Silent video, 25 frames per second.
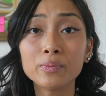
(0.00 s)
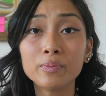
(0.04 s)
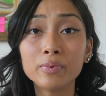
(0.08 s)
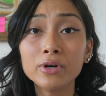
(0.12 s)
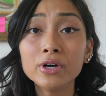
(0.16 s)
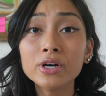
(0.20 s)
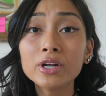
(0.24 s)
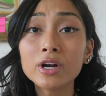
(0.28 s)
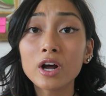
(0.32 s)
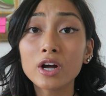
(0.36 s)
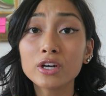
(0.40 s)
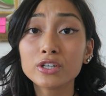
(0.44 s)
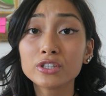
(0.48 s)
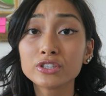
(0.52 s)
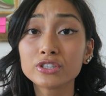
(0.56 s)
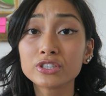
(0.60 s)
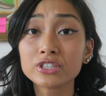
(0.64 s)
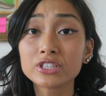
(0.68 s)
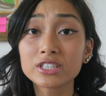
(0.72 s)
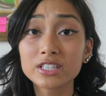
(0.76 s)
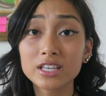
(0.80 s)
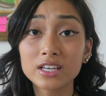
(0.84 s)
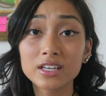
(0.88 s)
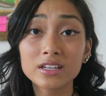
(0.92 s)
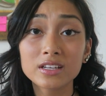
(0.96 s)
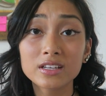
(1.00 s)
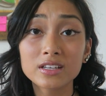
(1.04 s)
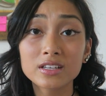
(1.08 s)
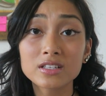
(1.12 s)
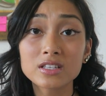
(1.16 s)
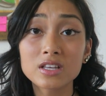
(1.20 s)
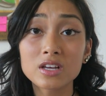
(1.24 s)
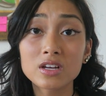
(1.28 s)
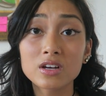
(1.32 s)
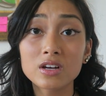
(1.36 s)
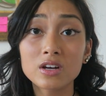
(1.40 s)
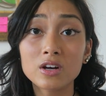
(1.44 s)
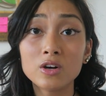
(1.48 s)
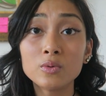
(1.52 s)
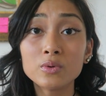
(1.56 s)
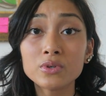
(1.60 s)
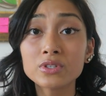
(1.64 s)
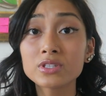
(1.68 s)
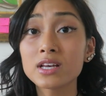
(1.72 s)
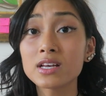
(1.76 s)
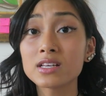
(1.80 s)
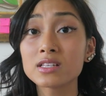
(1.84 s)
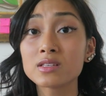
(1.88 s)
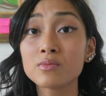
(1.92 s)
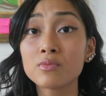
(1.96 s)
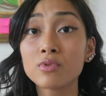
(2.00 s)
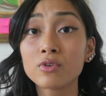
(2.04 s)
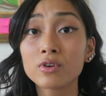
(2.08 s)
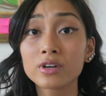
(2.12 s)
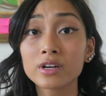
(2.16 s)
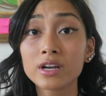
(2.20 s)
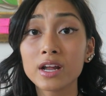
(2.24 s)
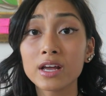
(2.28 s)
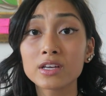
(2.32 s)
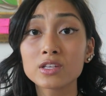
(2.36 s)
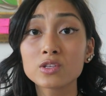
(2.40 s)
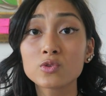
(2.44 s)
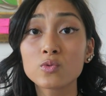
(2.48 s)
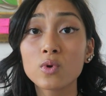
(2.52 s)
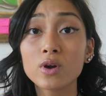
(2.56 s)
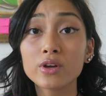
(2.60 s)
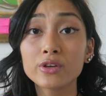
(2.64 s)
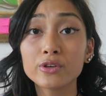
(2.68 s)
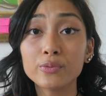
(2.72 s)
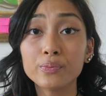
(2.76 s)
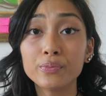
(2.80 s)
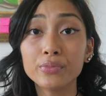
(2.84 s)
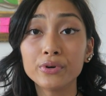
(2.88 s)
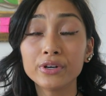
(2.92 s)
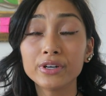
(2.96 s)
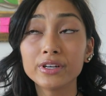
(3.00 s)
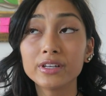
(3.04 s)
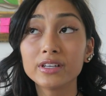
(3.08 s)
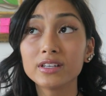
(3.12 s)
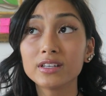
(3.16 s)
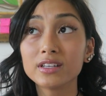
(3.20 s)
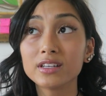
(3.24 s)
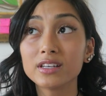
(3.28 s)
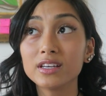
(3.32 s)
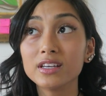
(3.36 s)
you put on your skin is almost as important as what you put